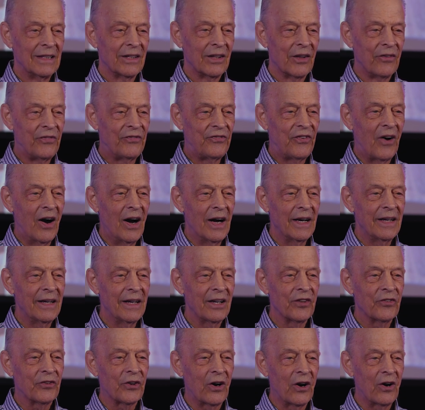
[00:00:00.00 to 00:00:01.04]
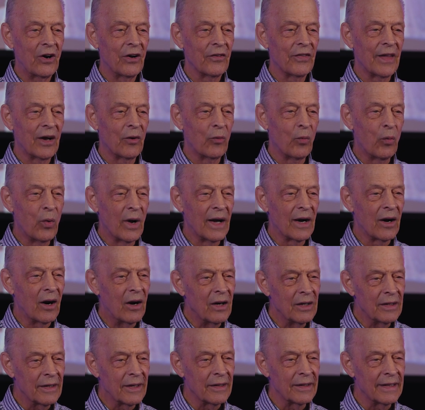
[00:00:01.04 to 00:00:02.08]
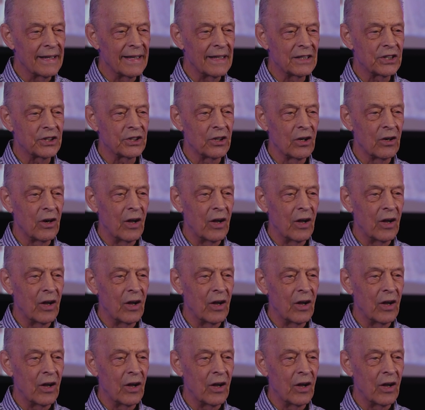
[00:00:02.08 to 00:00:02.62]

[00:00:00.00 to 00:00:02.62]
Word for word: The findings are that when unconditional